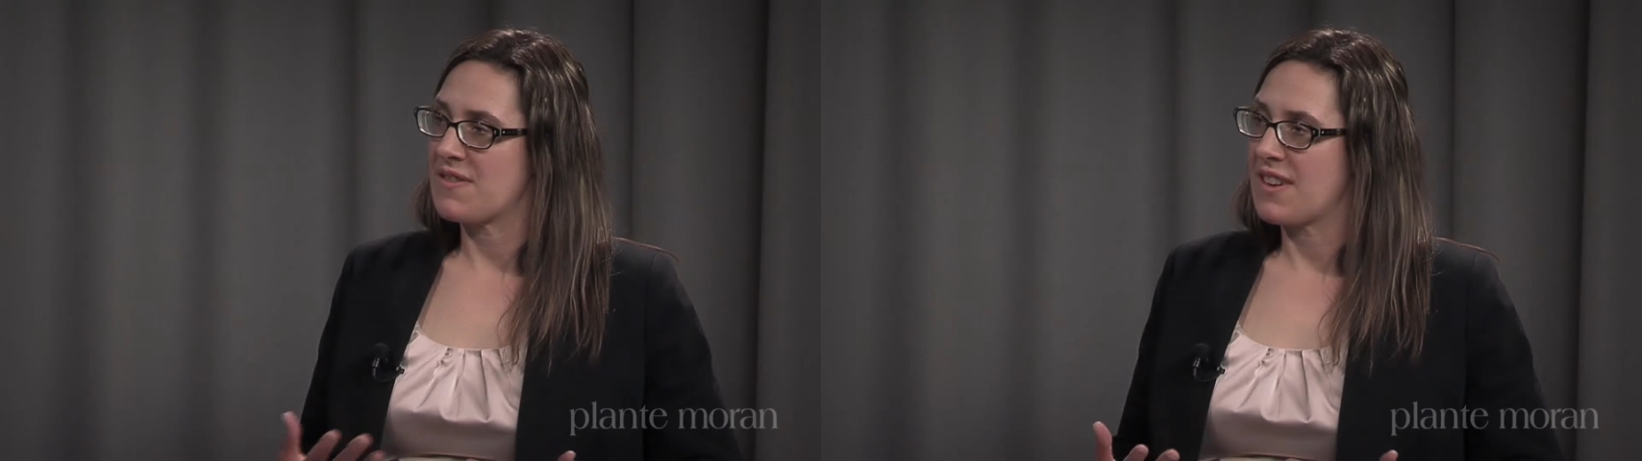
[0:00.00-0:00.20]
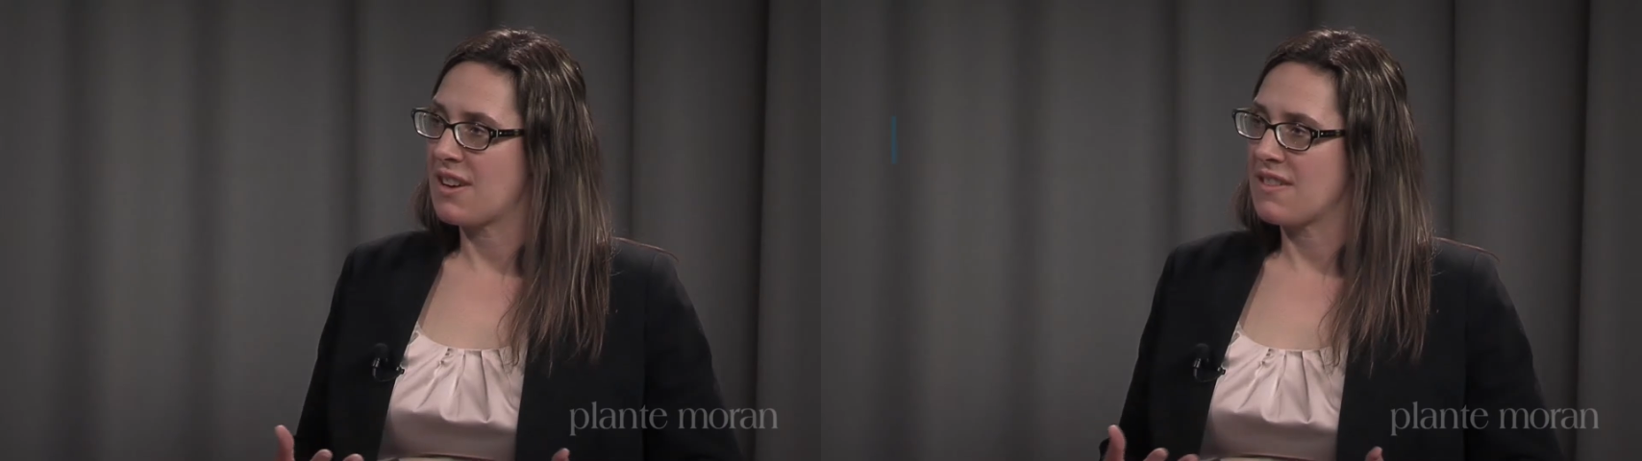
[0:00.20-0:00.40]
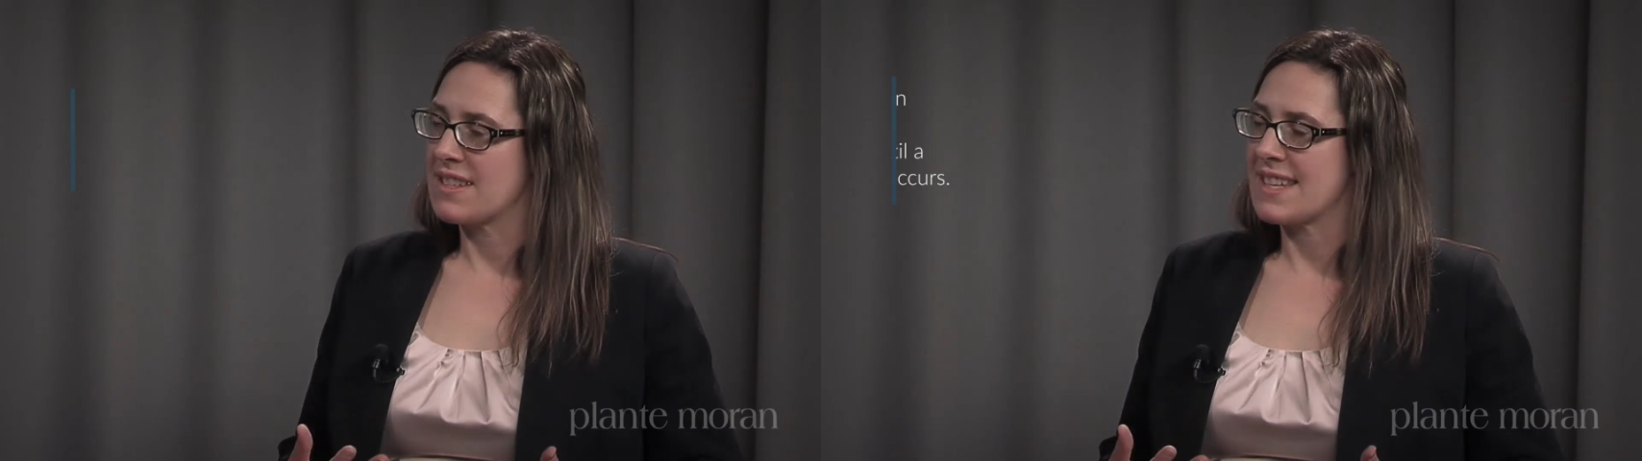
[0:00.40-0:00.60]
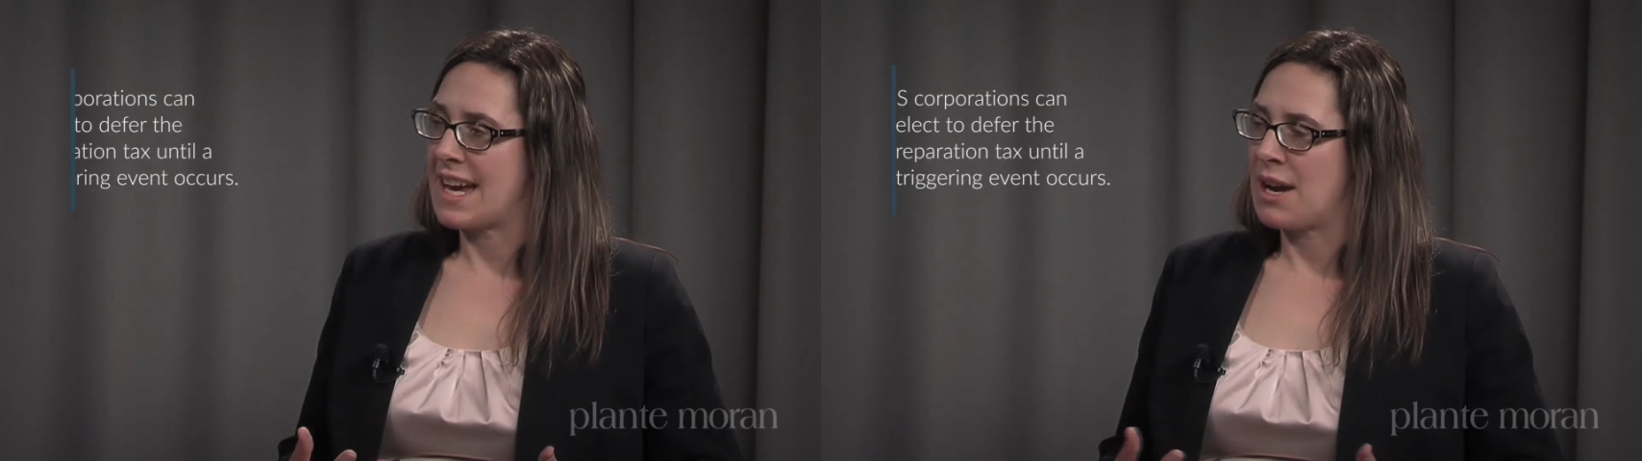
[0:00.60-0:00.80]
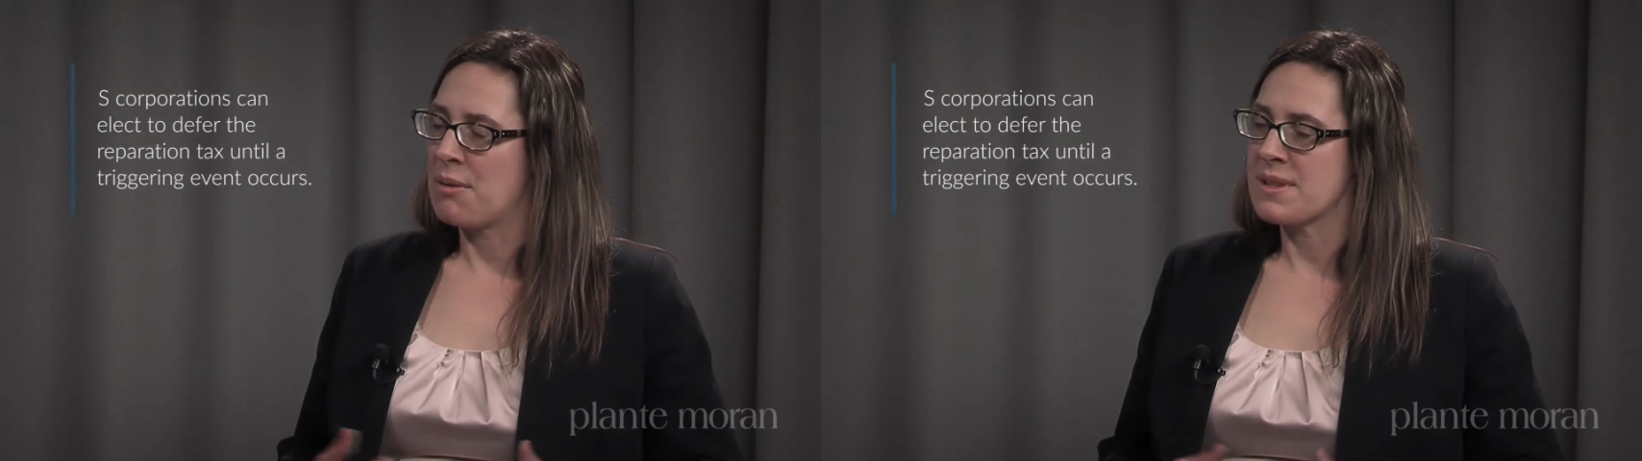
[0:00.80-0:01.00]
to figure this
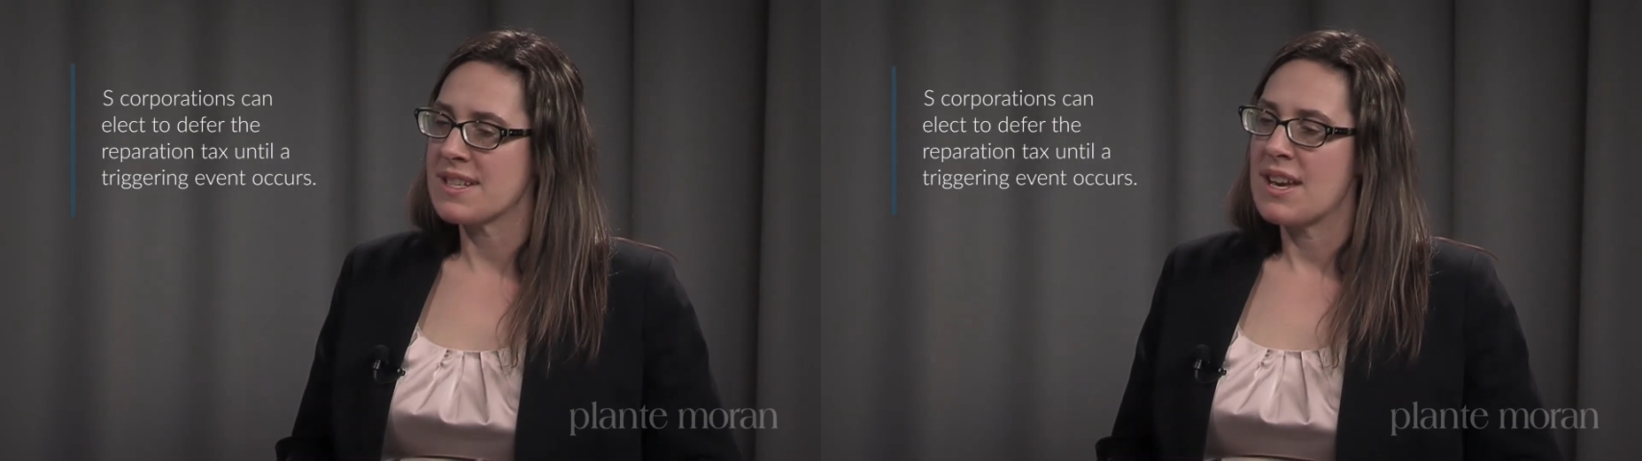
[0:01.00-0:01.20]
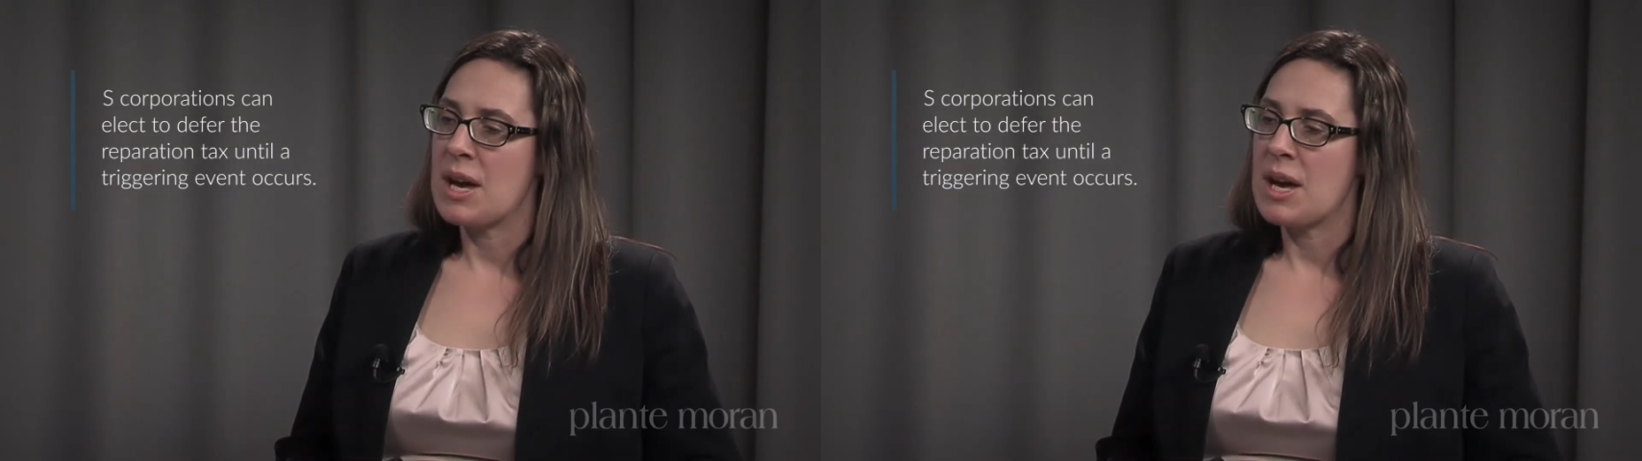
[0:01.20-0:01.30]
out,